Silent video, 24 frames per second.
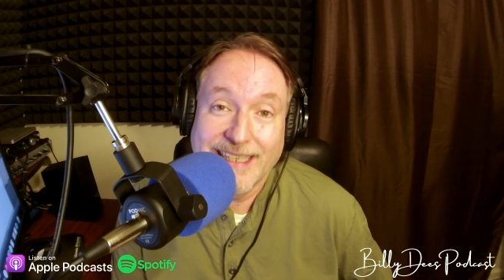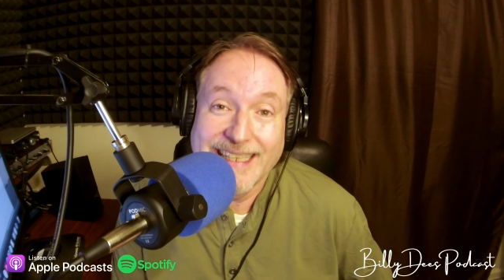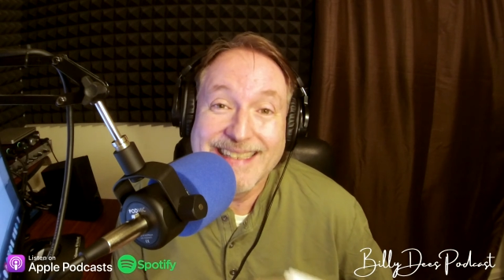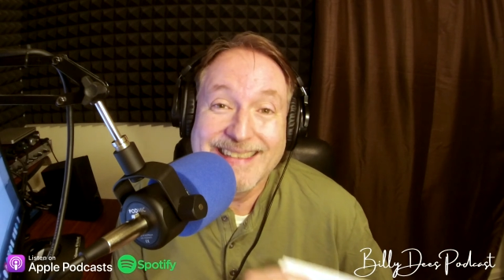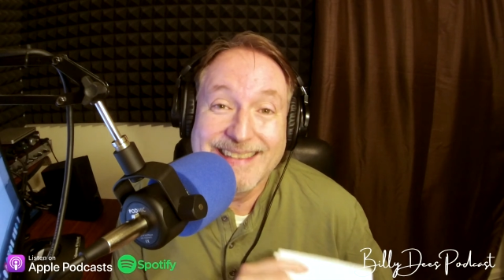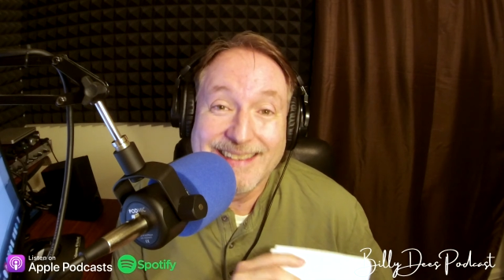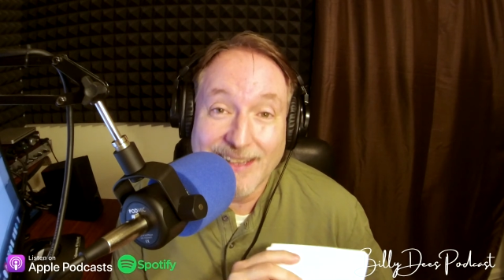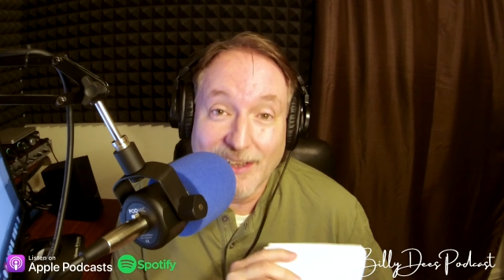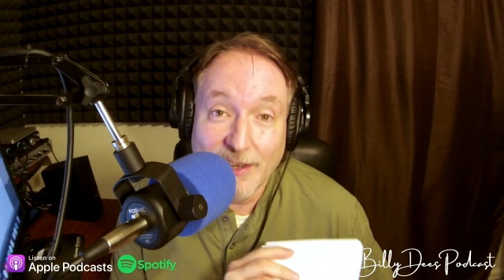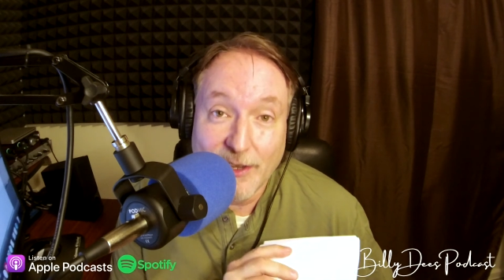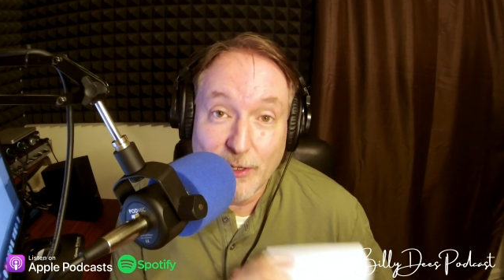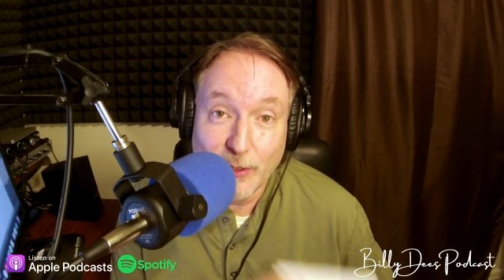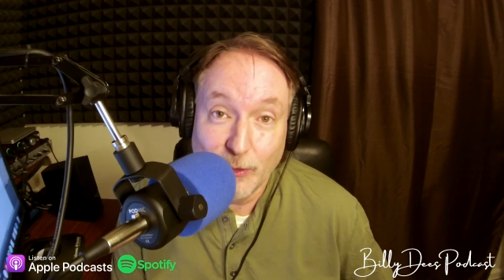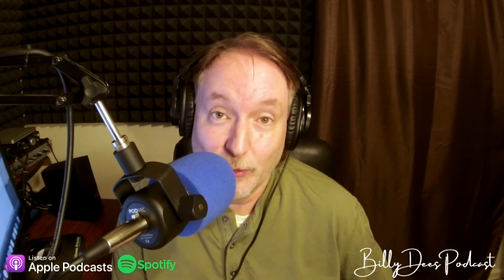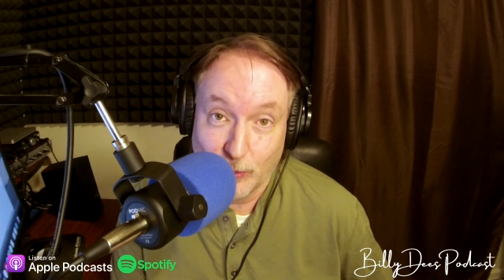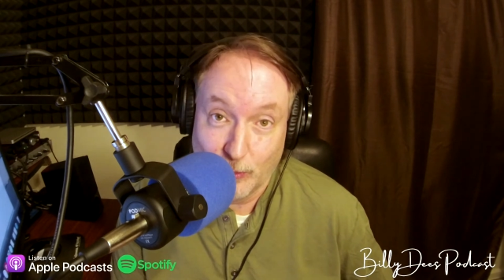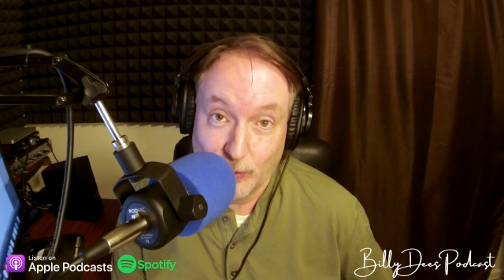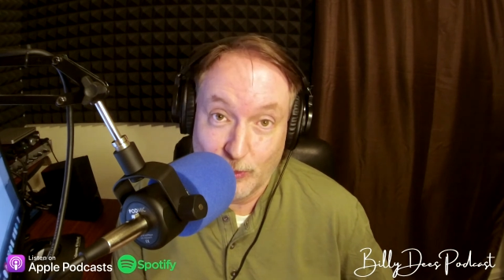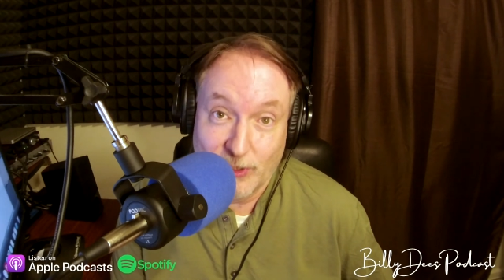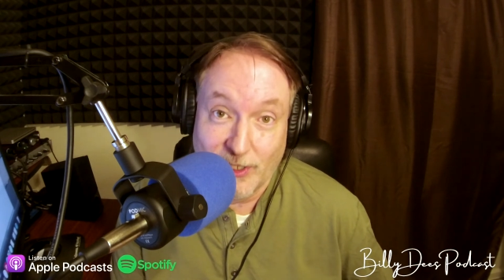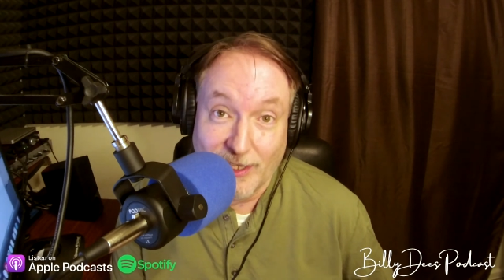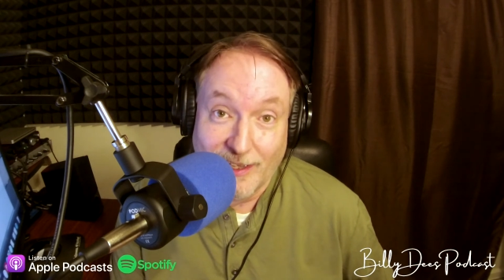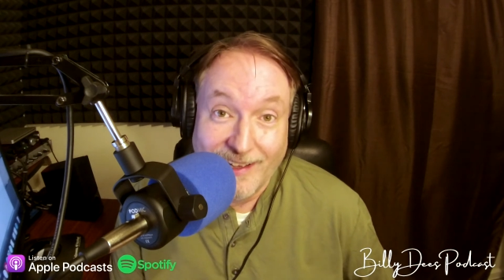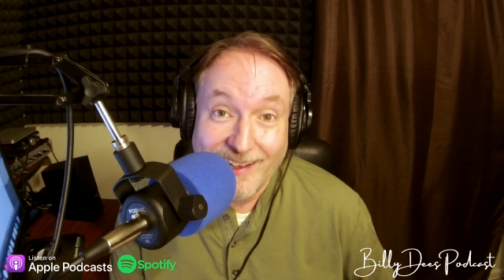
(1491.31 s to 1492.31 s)
is the
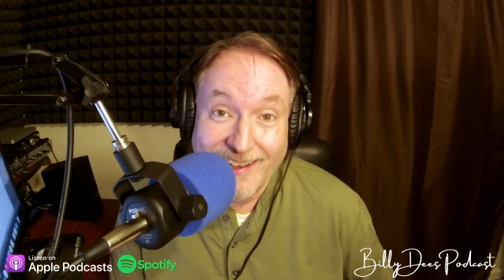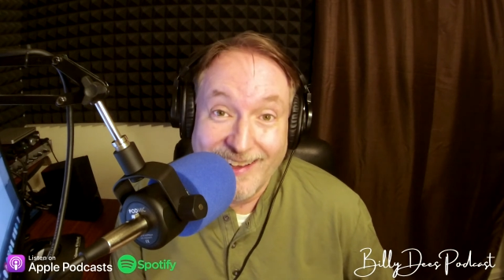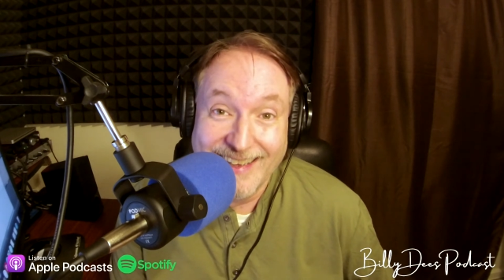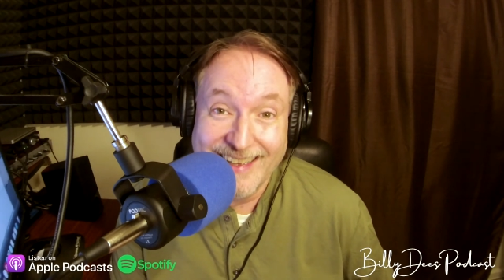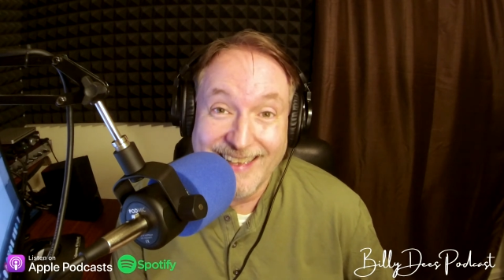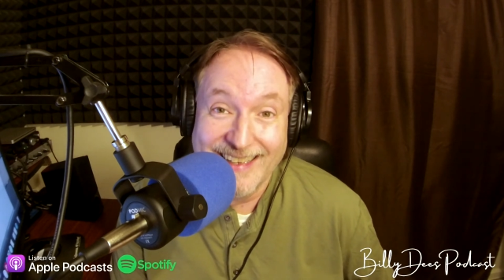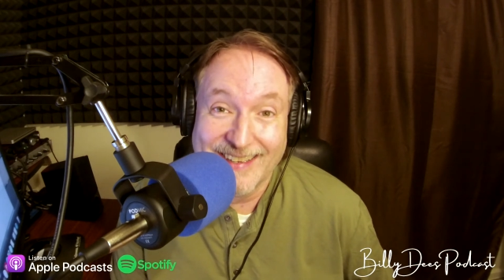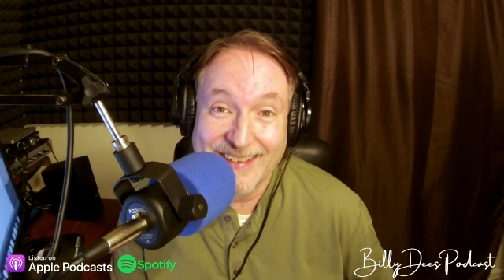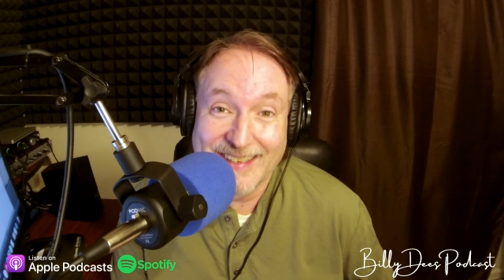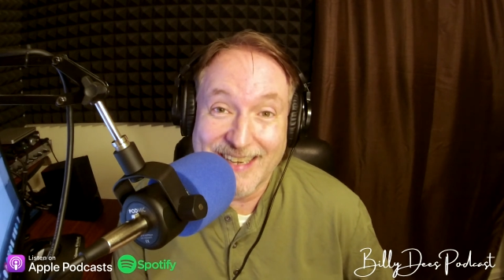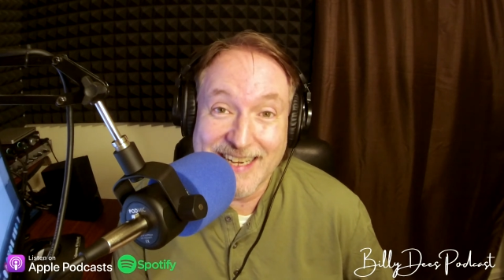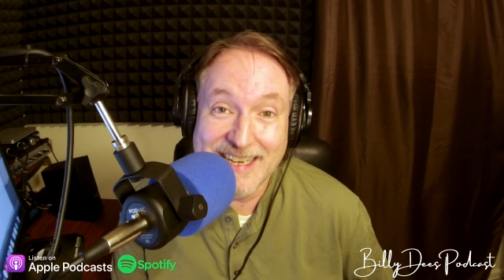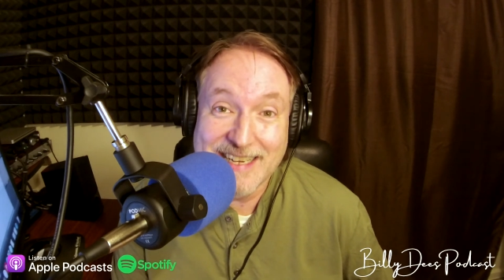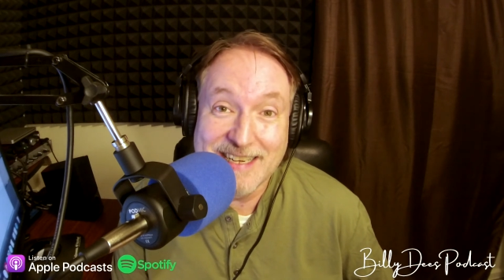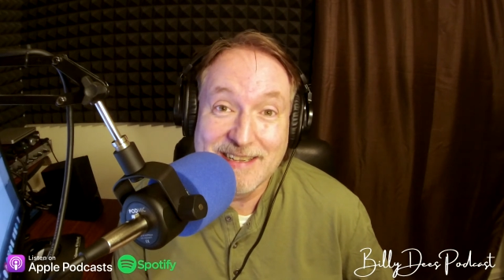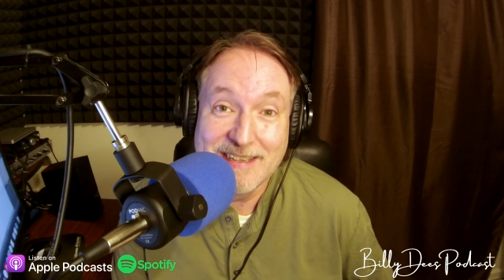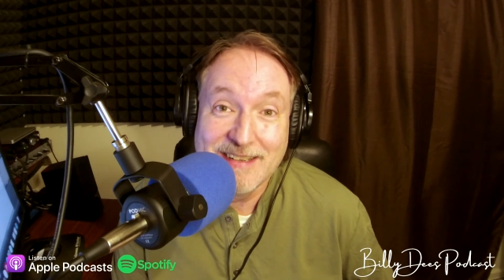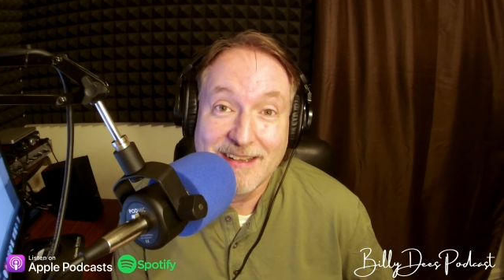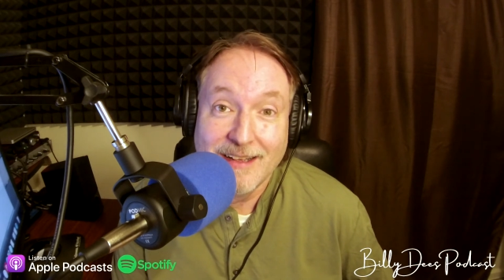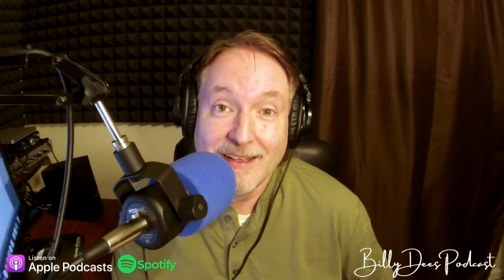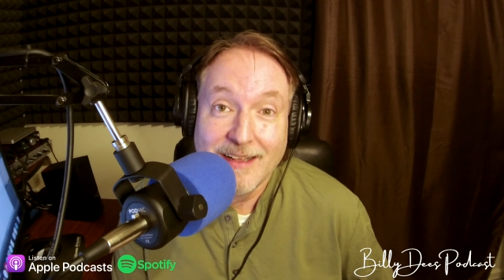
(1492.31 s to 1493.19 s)
news. Okay?